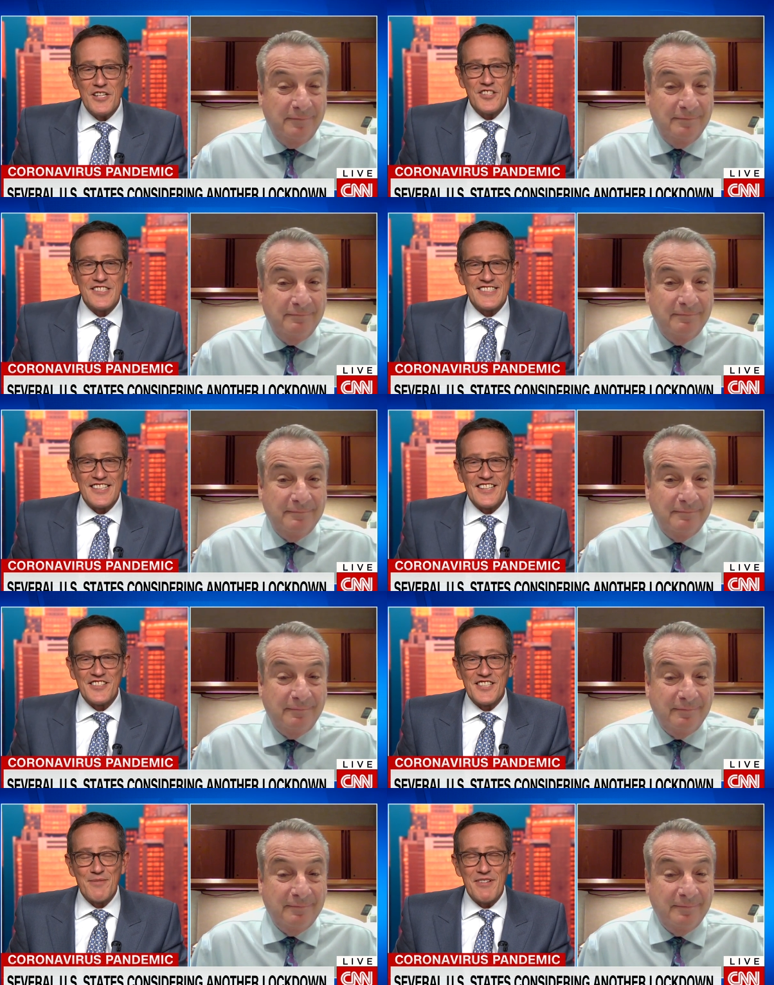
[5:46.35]
Speaker 1: Good to see you,
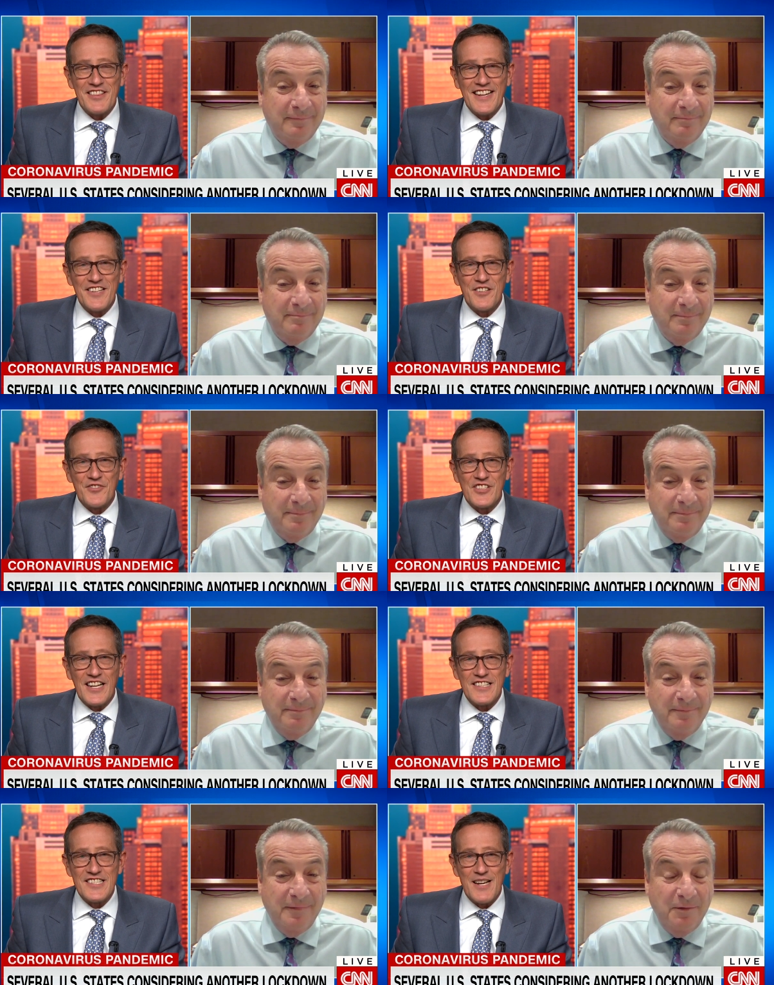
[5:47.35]
Jim. Thank you for
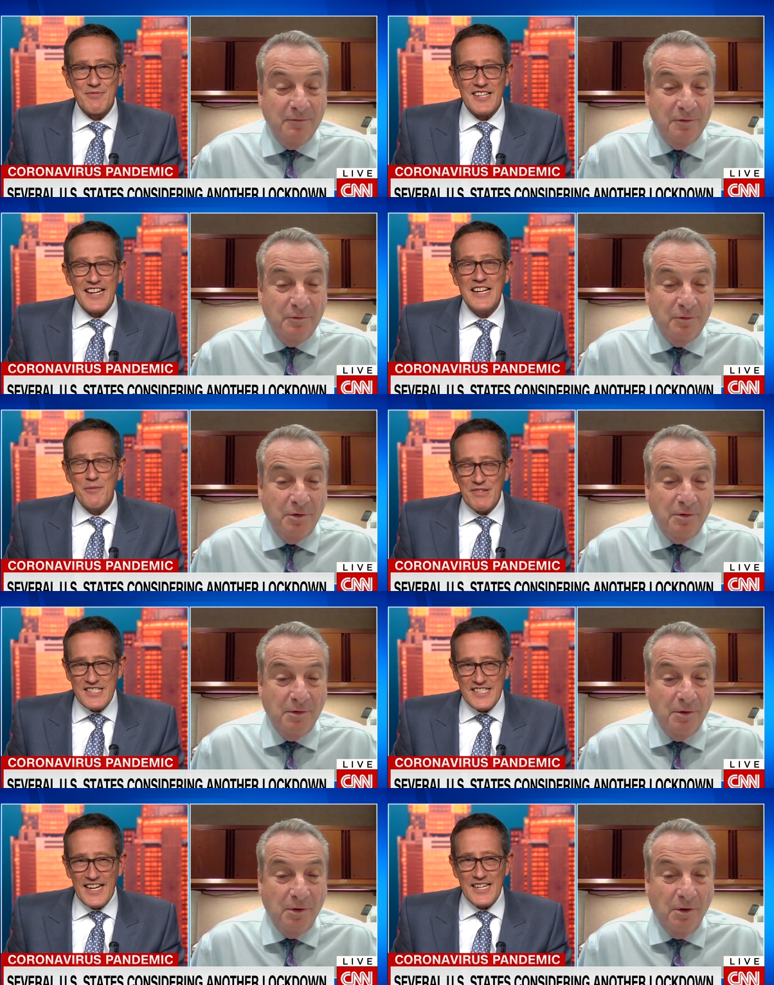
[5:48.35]
taking time today.
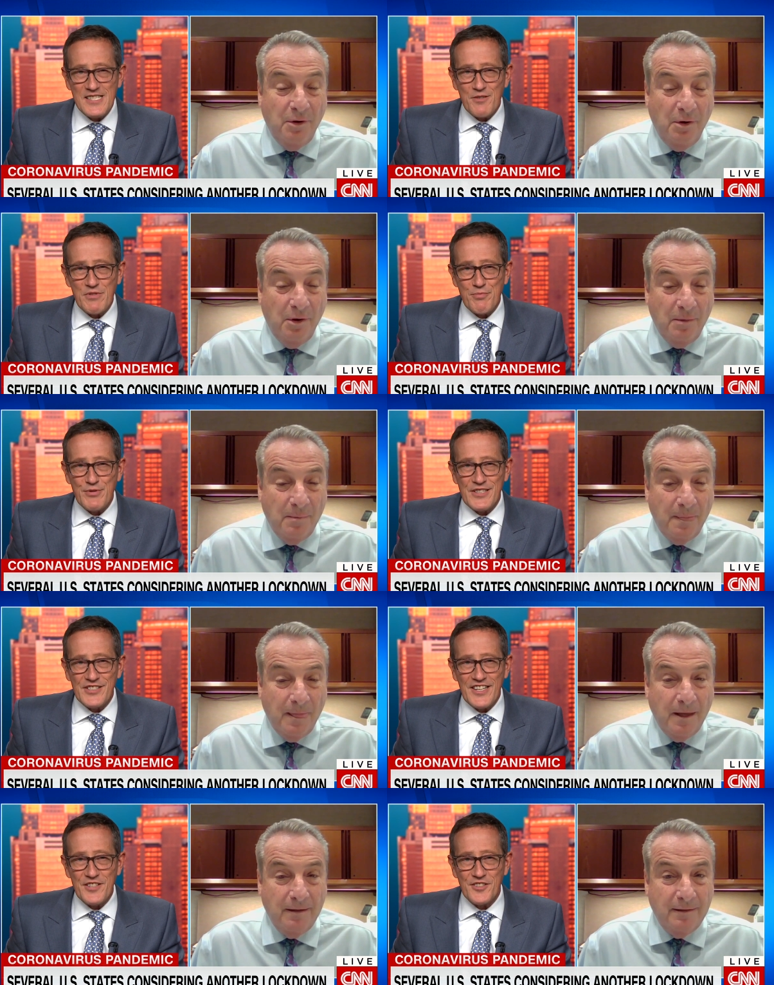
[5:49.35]
Busy days, and we
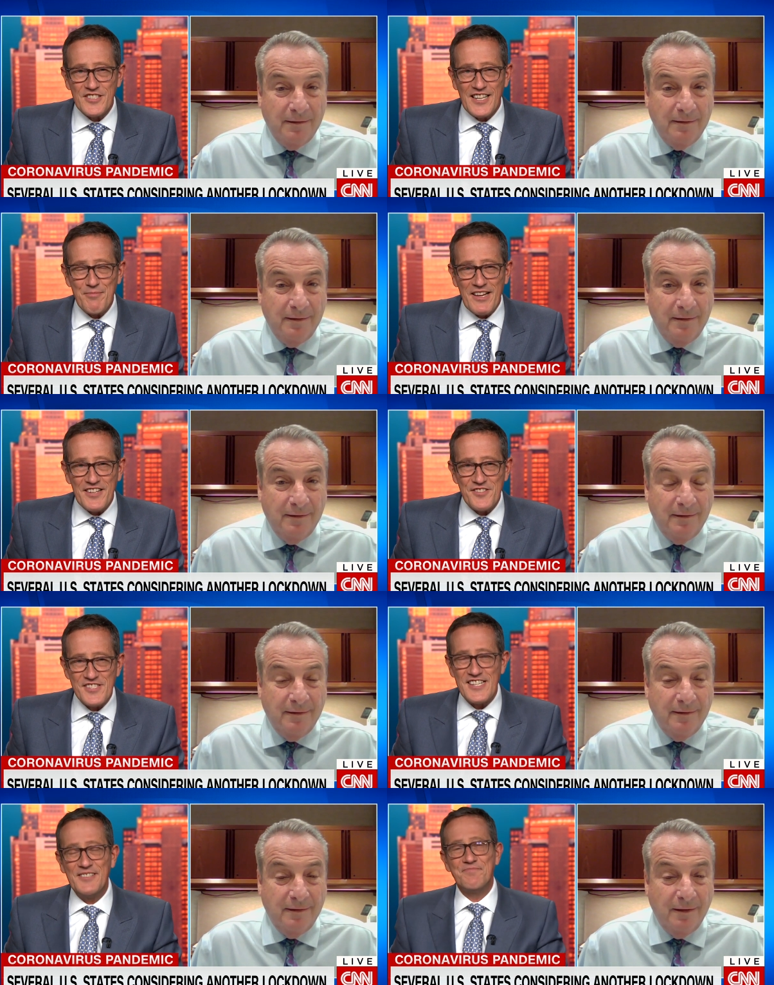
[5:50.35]
appreciate your time. Thank you,
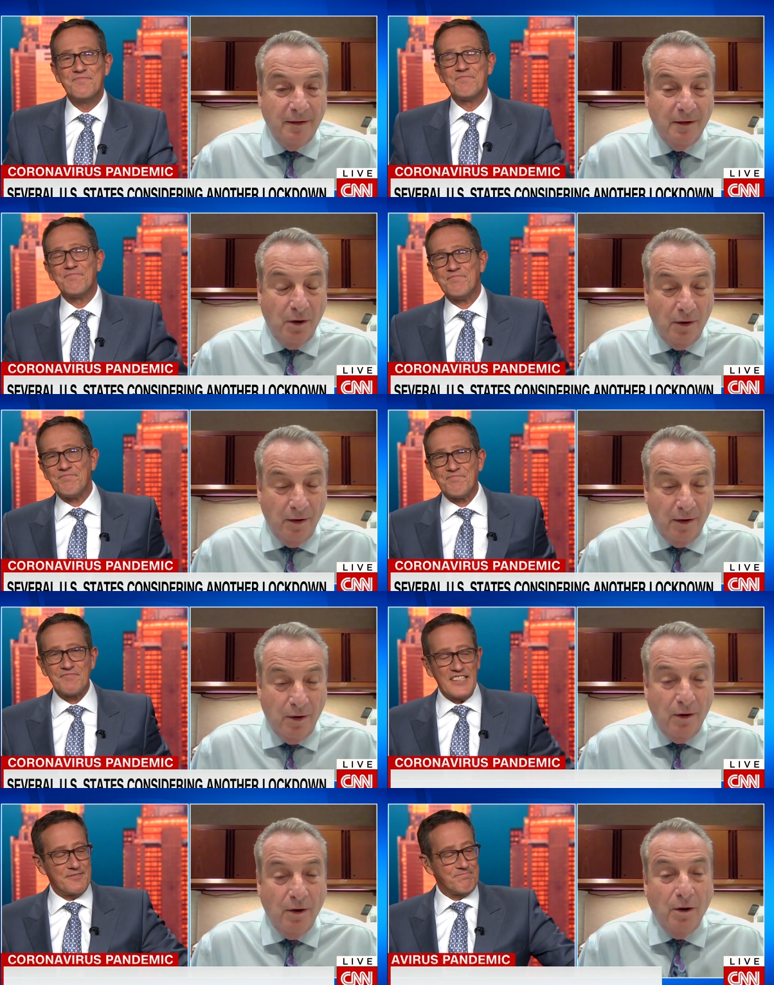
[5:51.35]
sir.
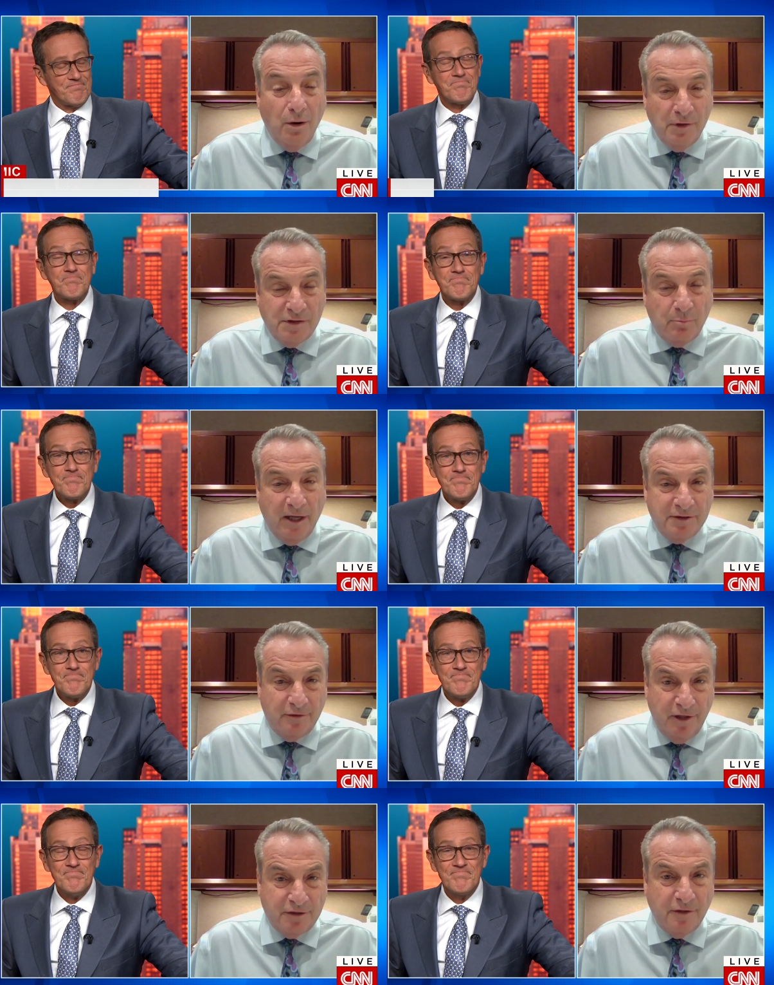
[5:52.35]
Speaker 2: Always a
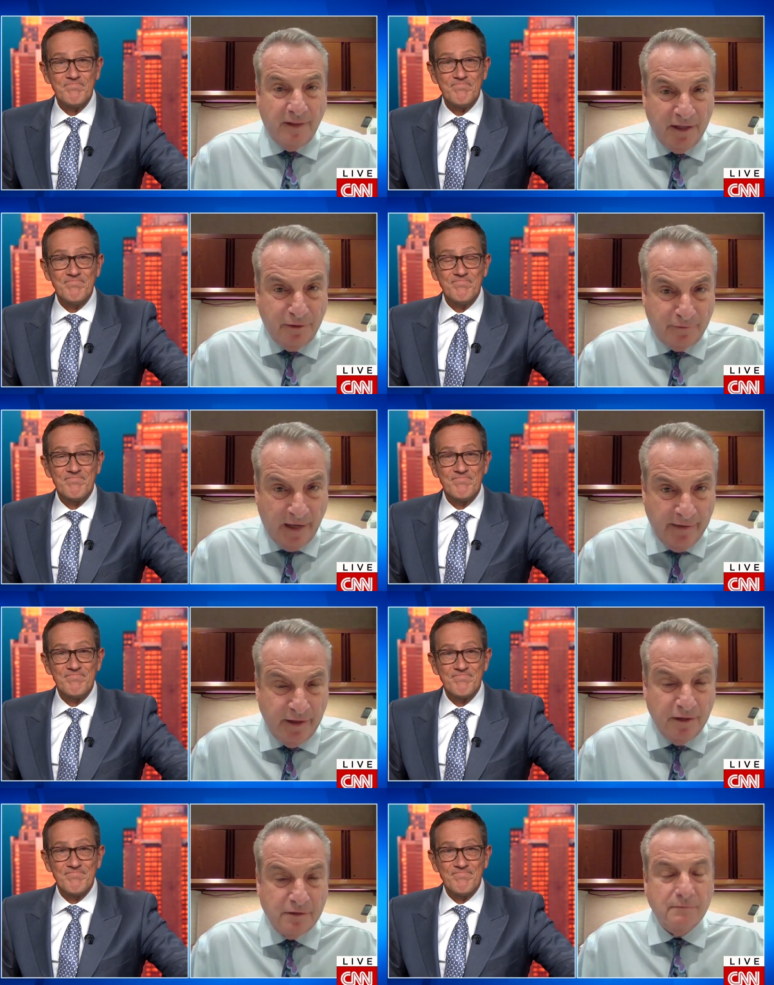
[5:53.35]
pleasure, Richard. Thank you for
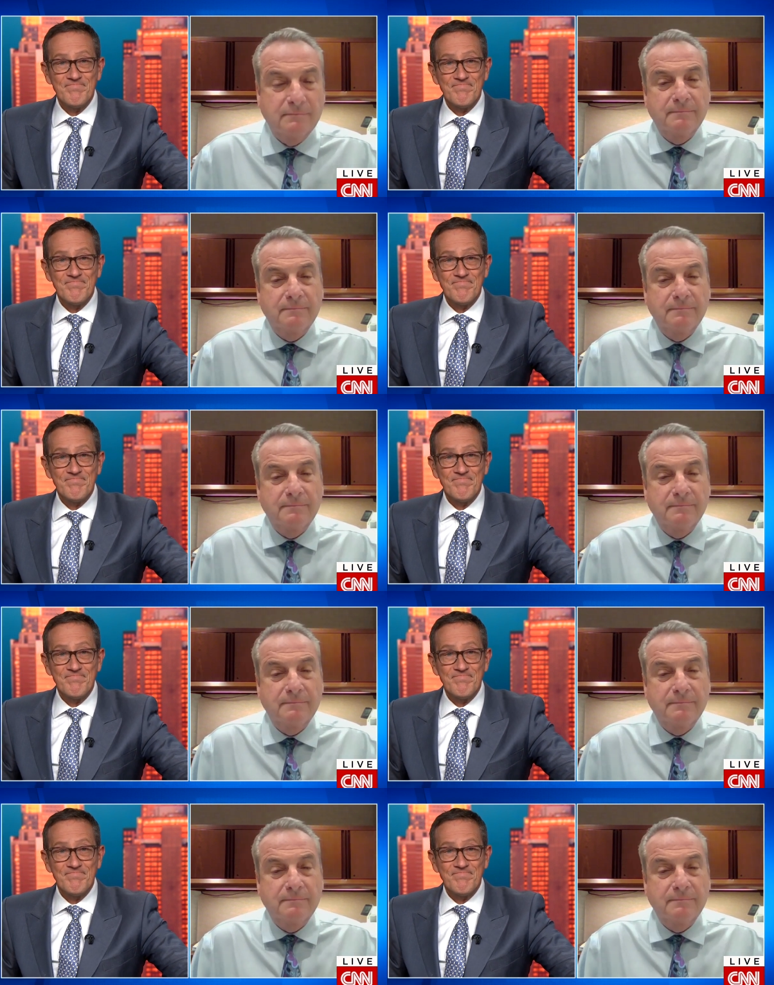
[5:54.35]
having us.